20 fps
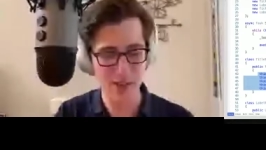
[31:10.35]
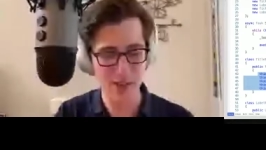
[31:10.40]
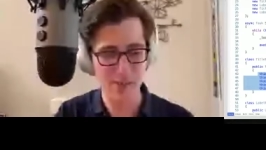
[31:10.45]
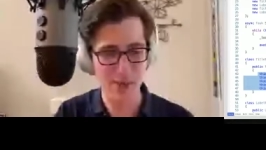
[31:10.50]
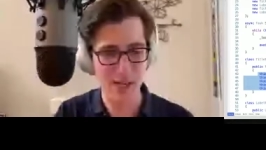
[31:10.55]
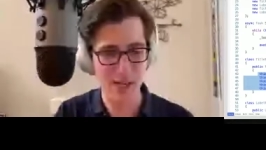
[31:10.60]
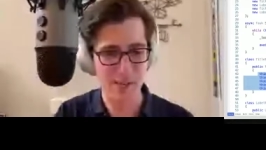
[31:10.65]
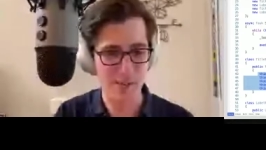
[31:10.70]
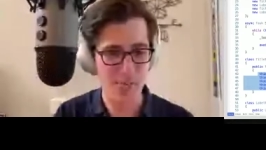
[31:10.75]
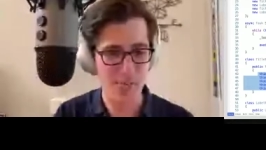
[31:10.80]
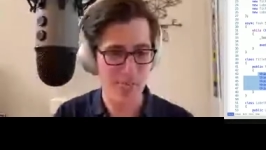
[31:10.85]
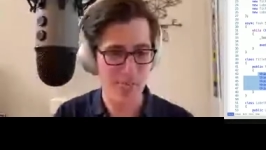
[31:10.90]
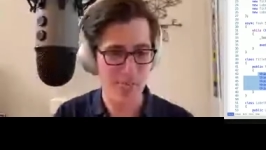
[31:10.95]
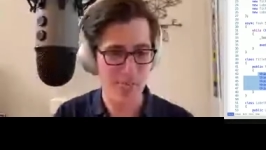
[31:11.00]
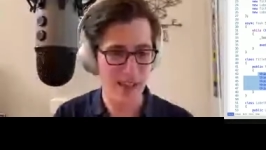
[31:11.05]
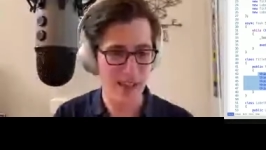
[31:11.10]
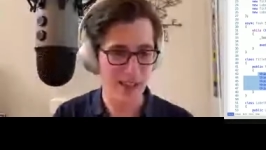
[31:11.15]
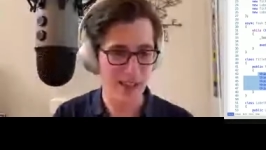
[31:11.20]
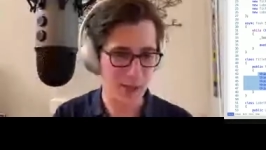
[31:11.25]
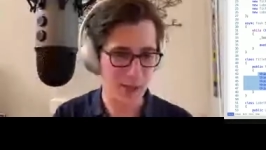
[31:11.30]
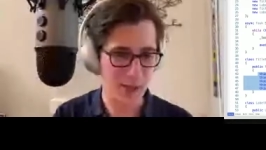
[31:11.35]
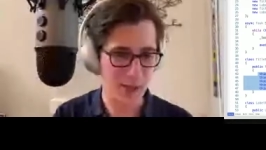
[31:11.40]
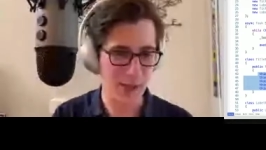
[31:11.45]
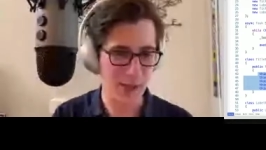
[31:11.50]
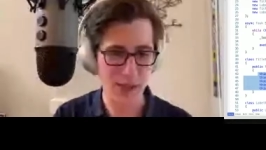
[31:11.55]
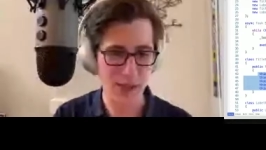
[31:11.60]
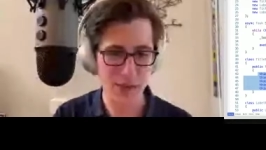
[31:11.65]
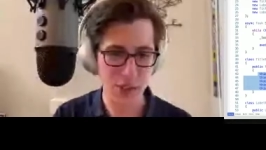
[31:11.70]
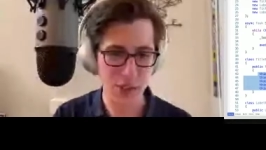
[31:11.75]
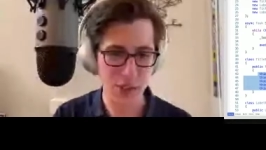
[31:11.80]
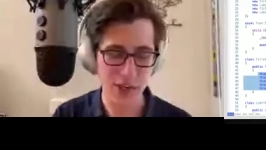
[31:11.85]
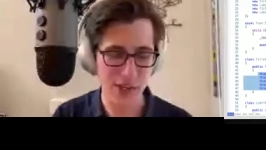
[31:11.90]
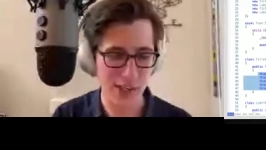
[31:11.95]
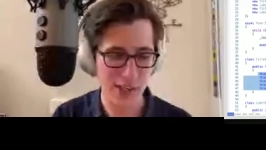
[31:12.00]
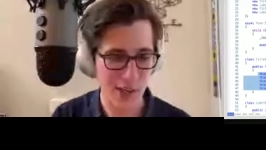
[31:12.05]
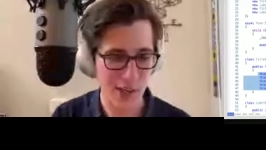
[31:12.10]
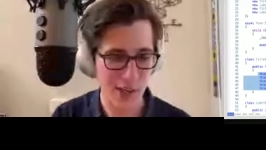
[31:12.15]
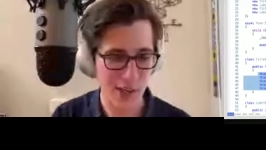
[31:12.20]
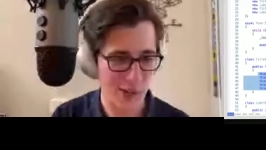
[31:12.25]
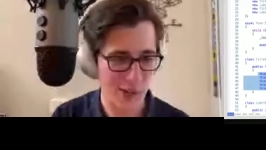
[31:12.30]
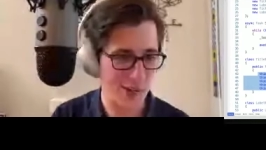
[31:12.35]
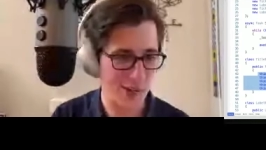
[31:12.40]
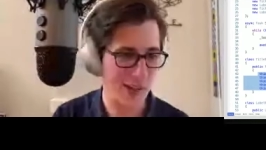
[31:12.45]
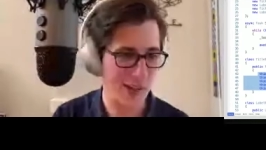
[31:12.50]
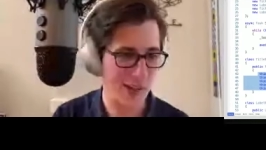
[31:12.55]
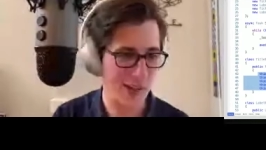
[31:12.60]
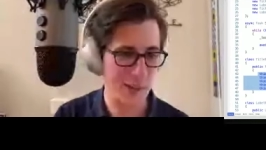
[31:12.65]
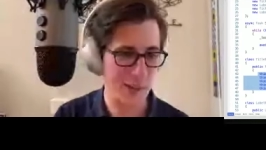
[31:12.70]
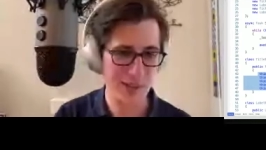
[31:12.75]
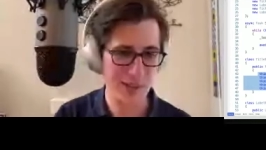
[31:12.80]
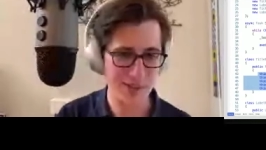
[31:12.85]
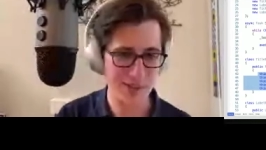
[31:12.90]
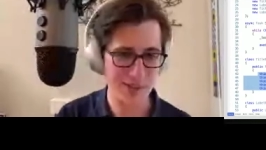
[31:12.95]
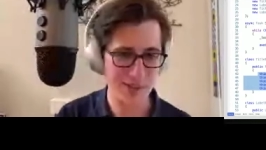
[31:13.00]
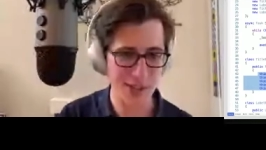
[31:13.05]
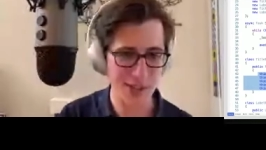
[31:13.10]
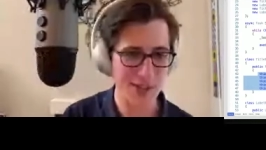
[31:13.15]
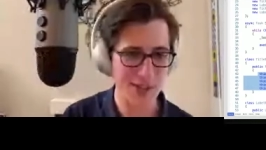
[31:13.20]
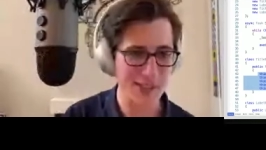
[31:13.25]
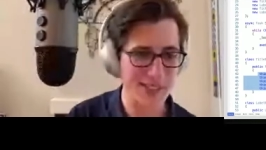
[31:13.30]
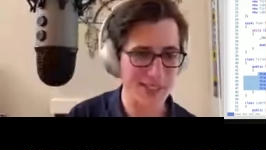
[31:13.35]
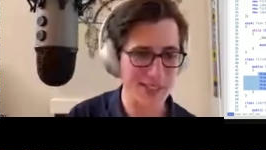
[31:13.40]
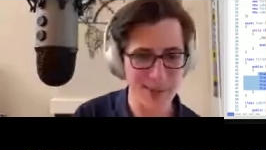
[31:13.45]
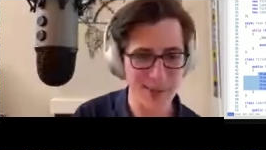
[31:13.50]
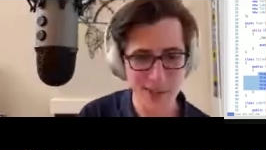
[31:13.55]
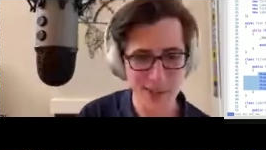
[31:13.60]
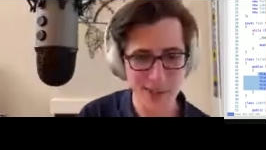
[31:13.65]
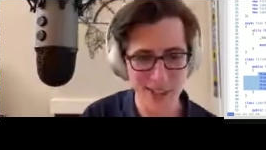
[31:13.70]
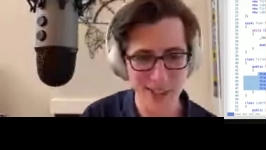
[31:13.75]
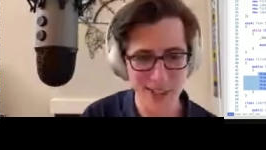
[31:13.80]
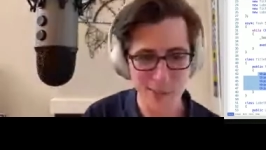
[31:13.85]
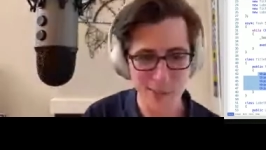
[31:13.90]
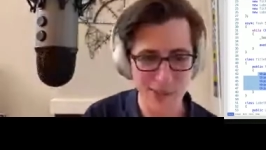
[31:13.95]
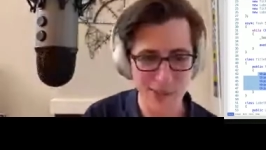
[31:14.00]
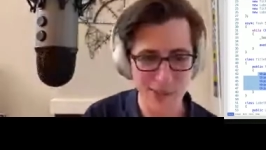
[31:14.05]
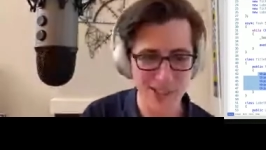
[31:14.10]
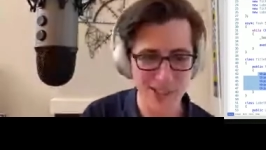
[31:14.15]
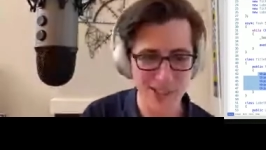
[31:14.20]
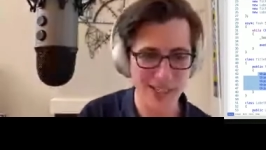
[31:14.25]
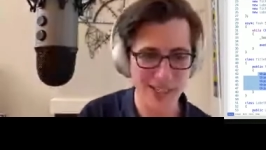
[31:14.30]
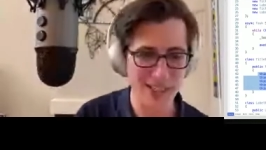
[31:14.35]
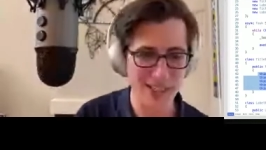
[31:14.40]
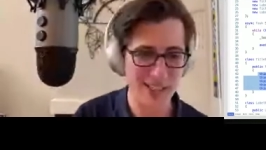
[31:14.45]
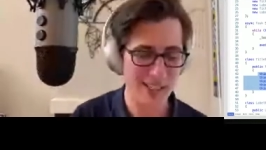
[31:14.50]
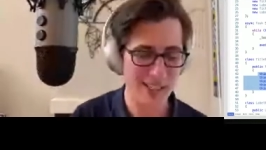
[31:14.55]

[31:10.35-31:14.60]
but in the spirit of sharing code, like we love doing as Xamarin developers, thought I'd